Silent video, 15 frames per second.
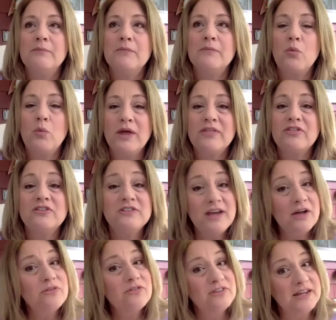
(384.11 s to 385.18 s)
with
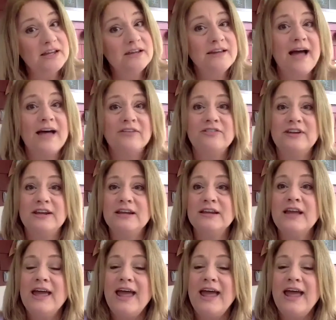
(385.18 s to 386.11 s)
Telsey Casting,